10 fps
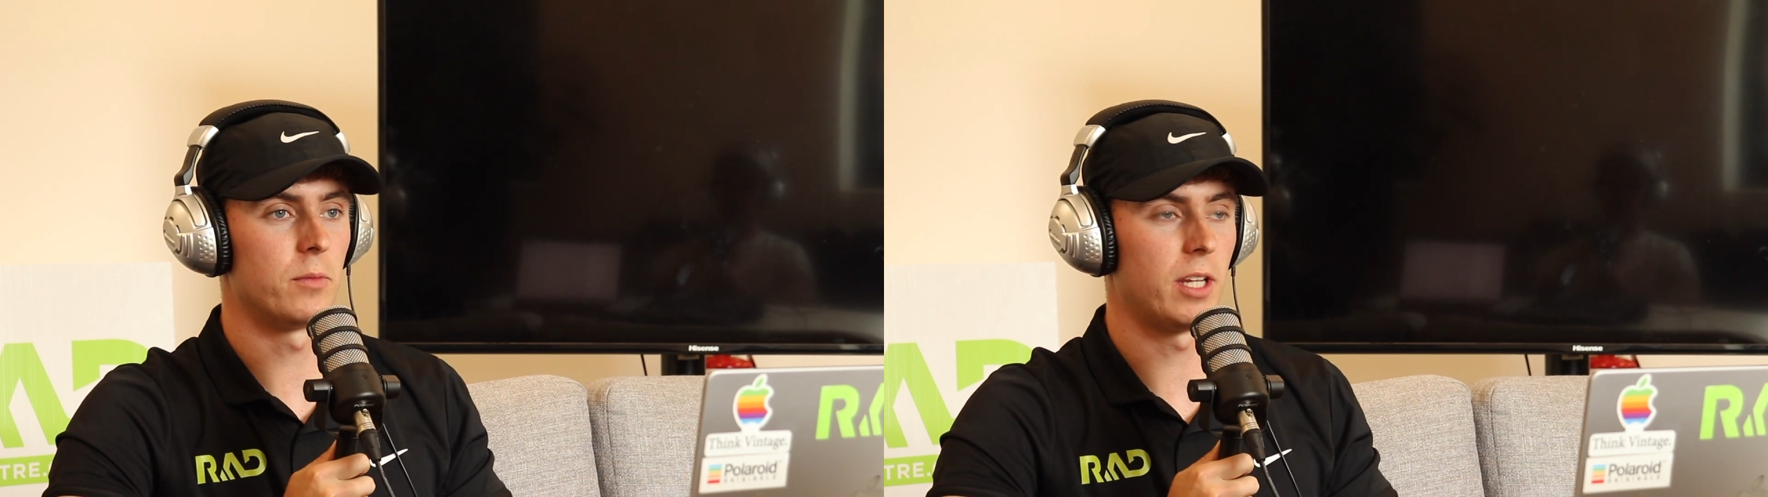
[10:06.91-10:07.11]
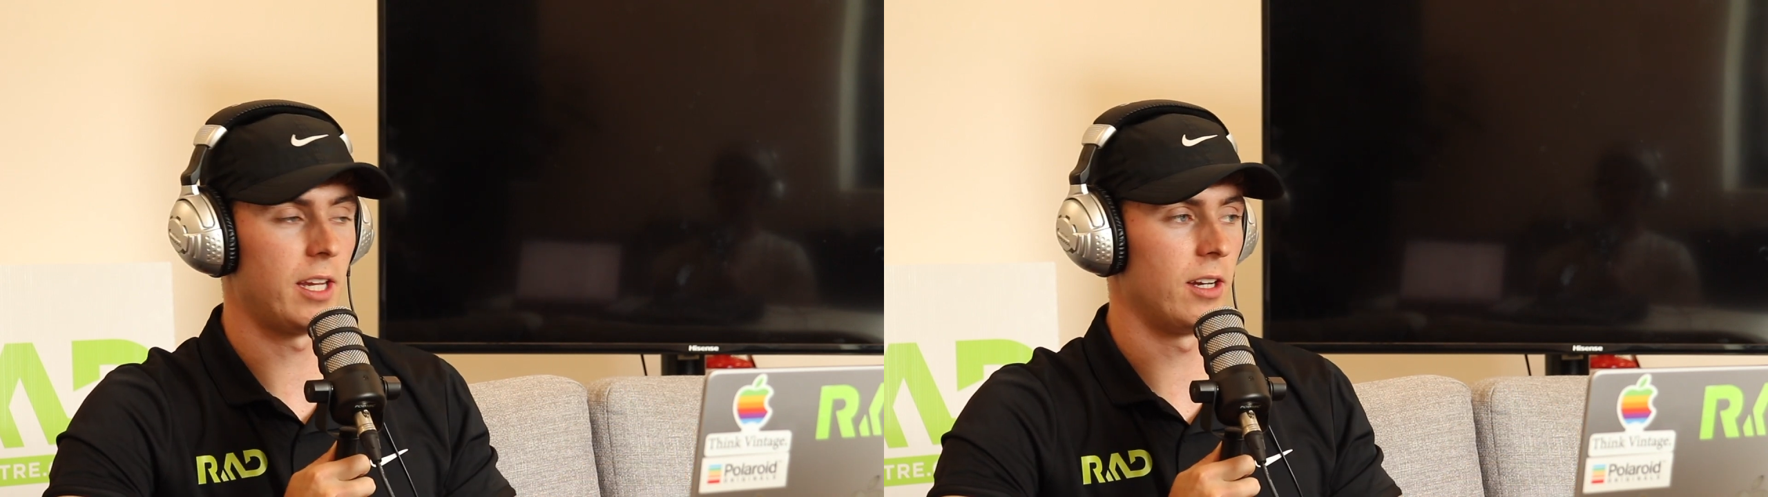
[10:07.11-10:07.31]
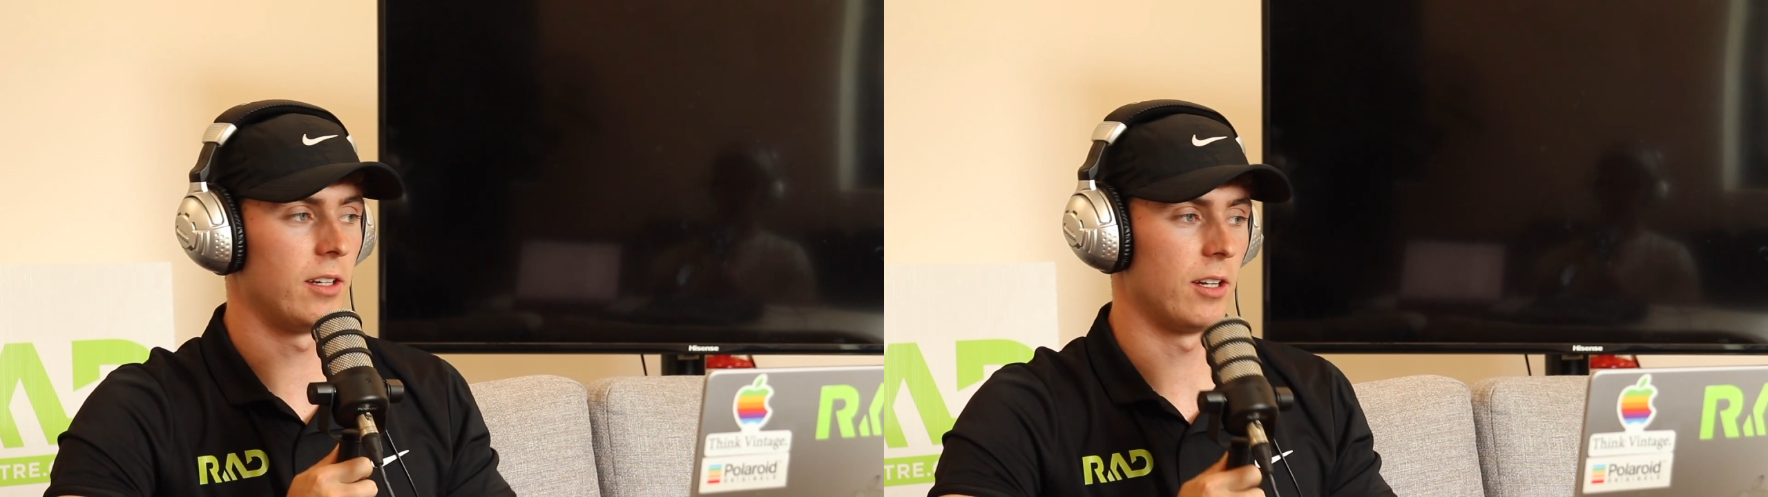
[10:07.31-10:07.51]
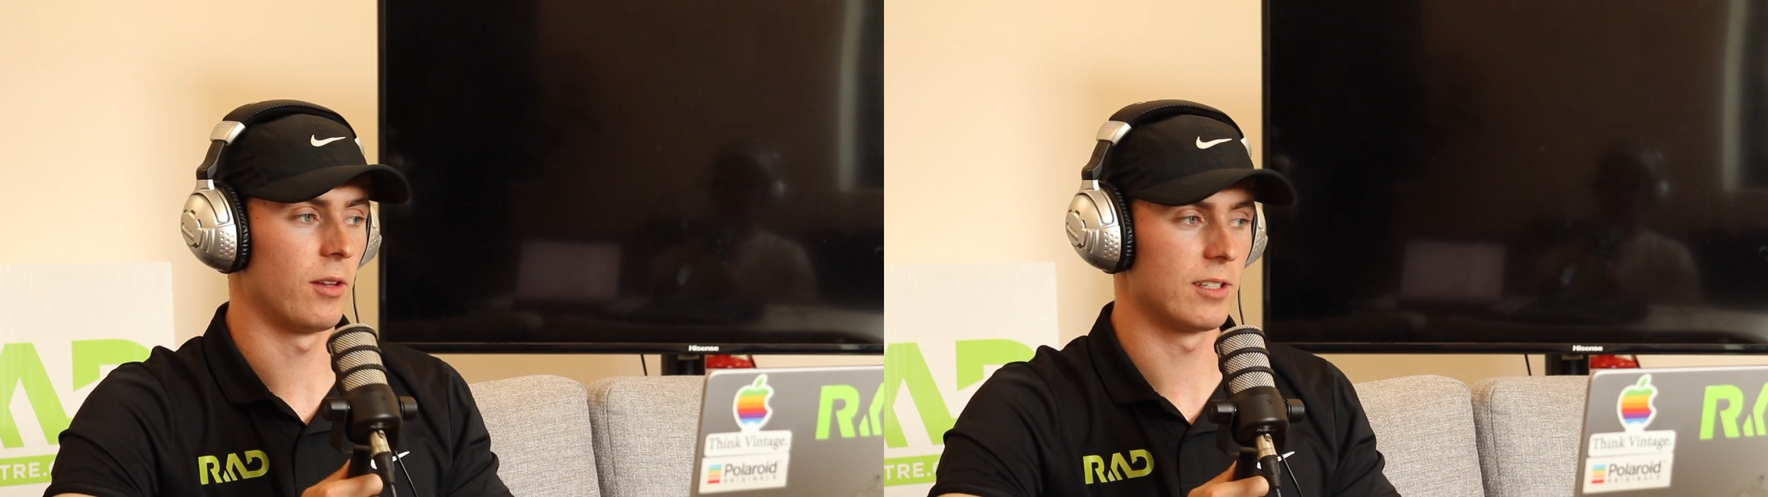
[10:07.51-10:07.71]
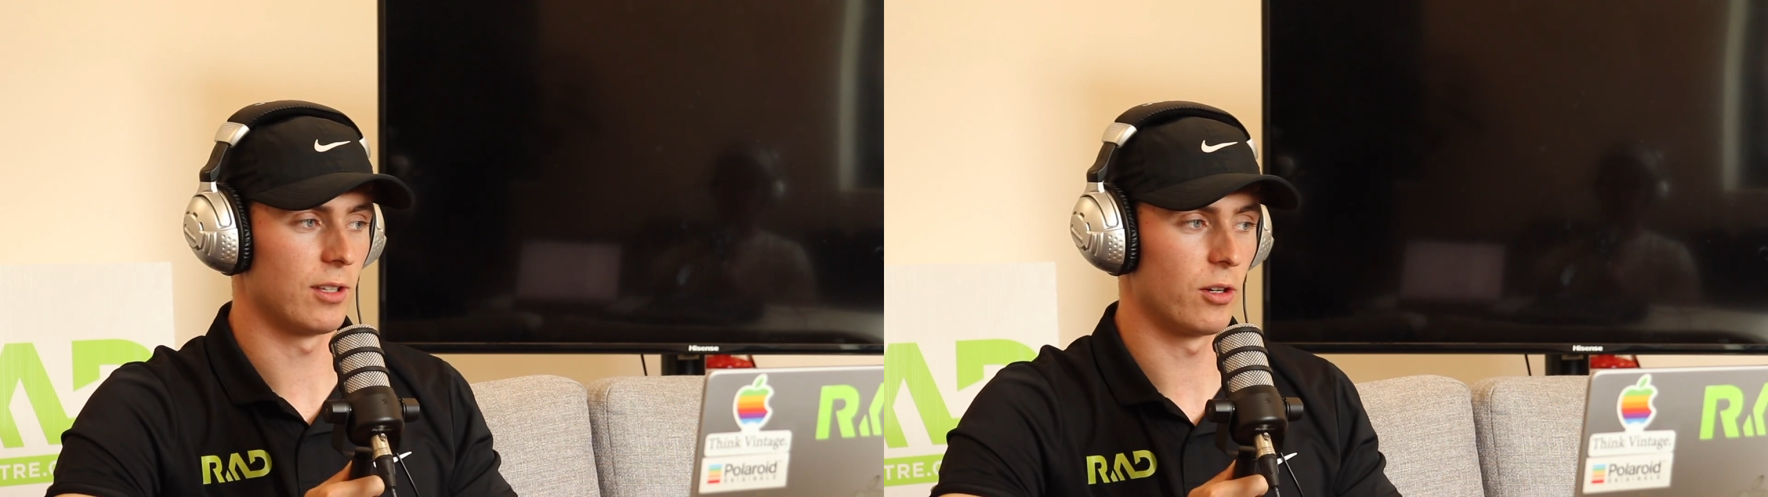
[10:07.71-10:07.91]
You hear,
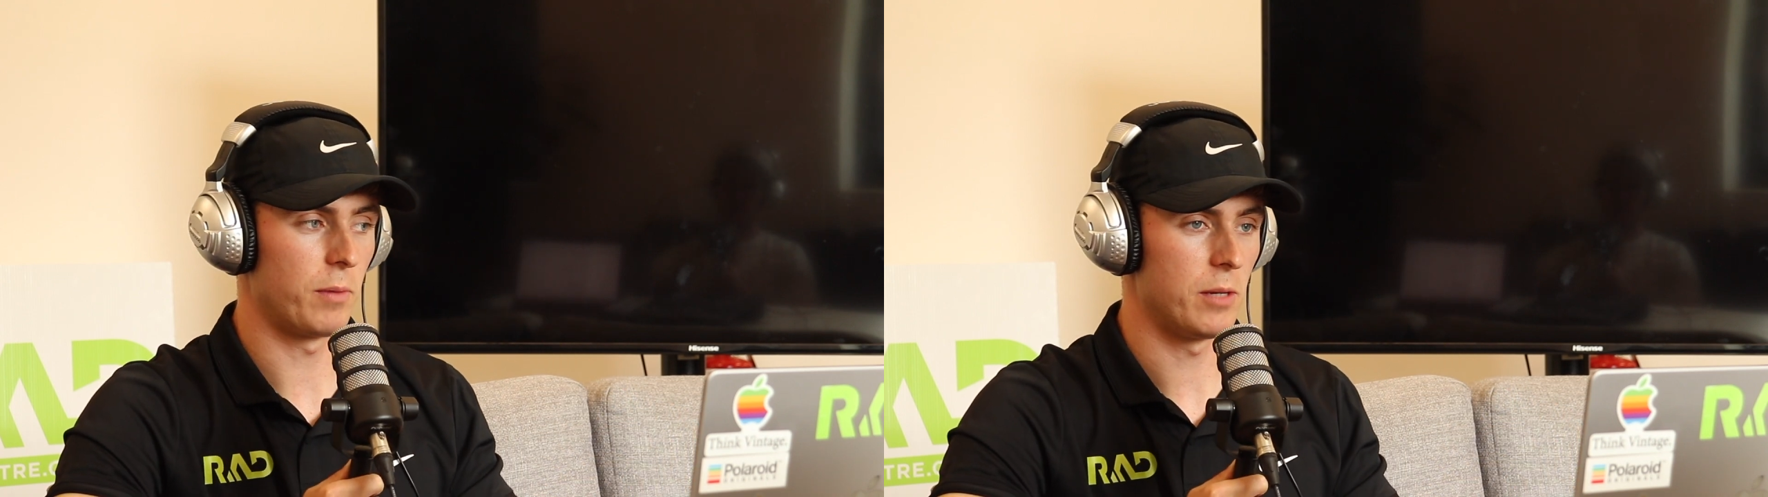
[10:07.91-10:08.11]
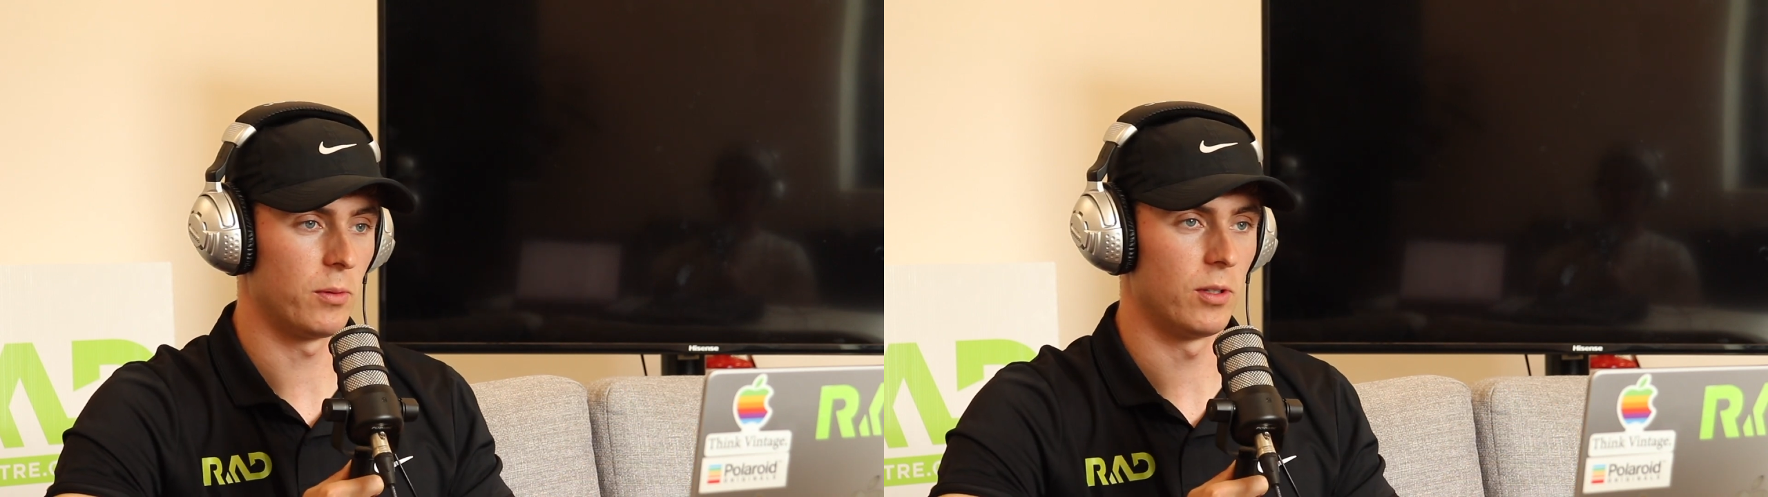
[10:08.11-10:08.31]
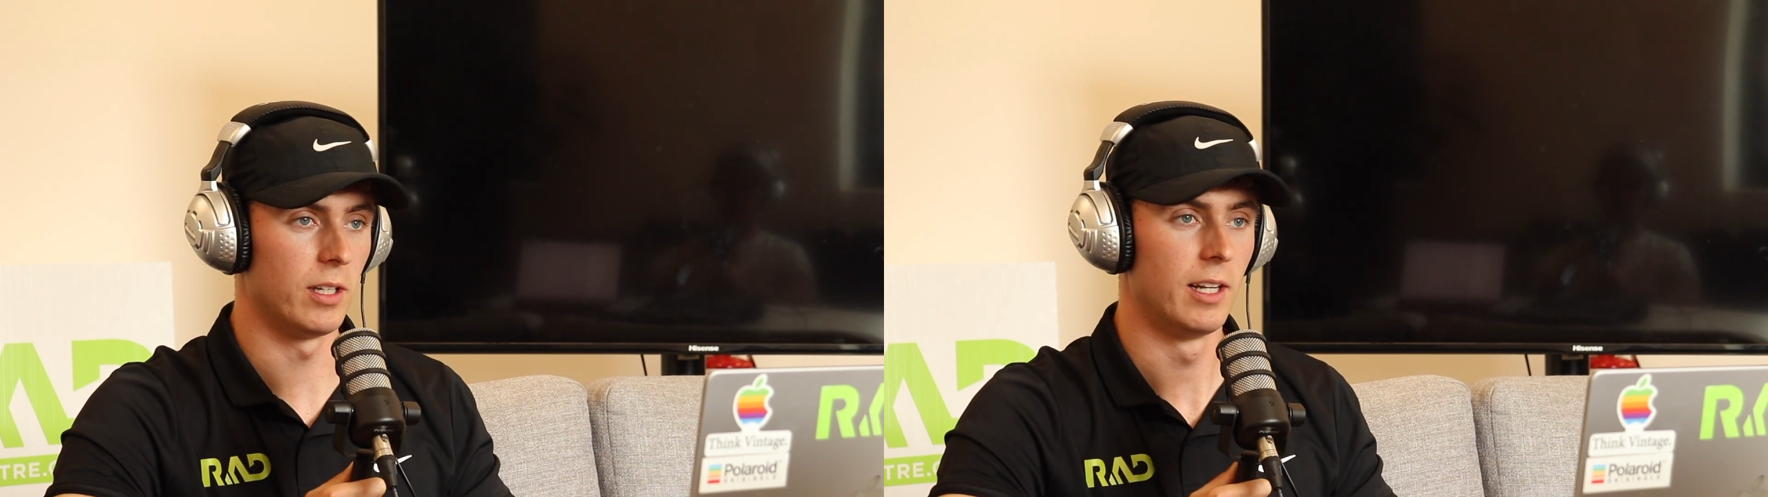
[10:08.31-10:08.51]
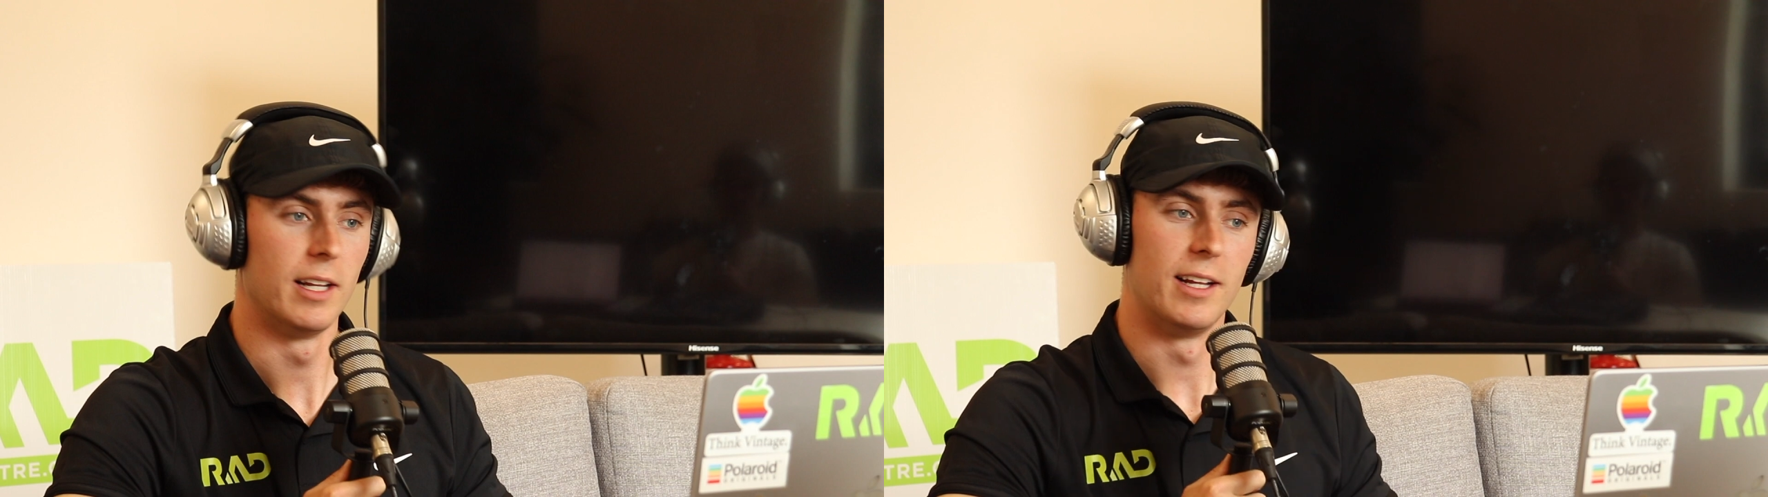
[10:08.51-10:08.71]
there's a lot of people that